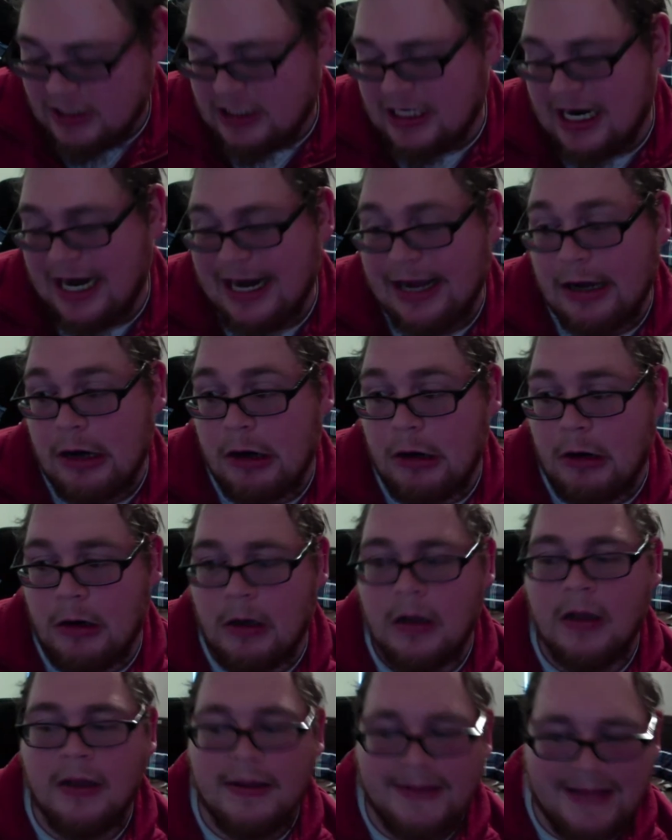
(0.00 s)
dining
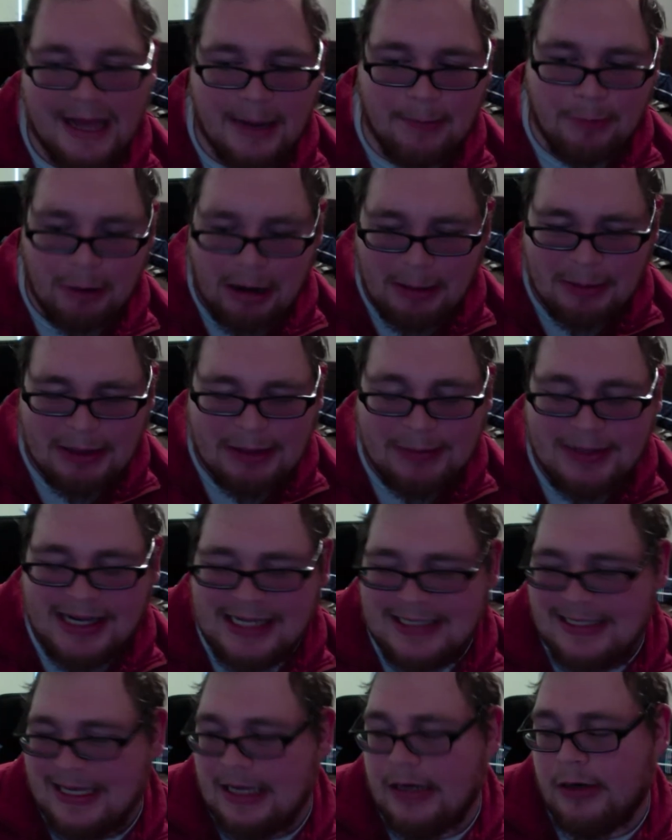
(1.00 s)
hall, that probably
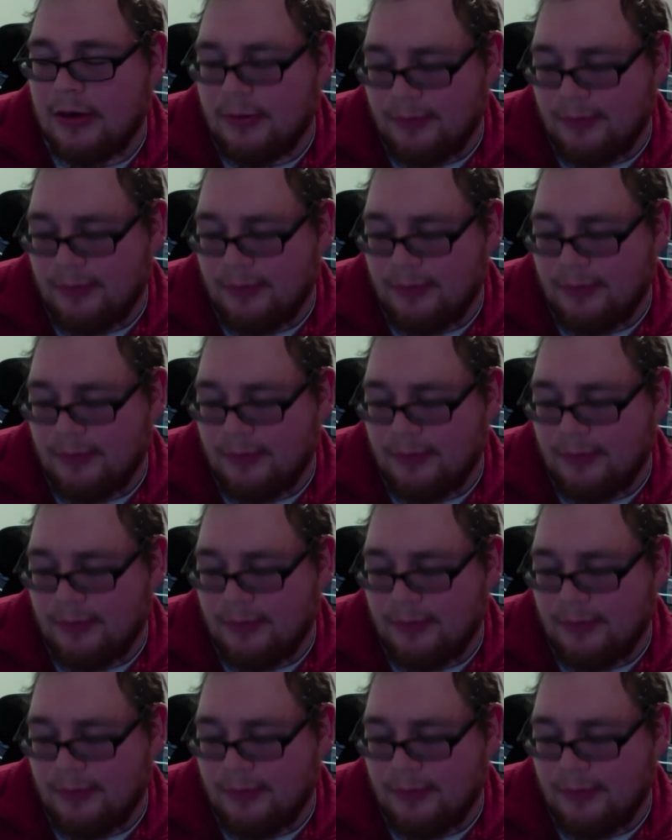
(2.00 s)
means that you're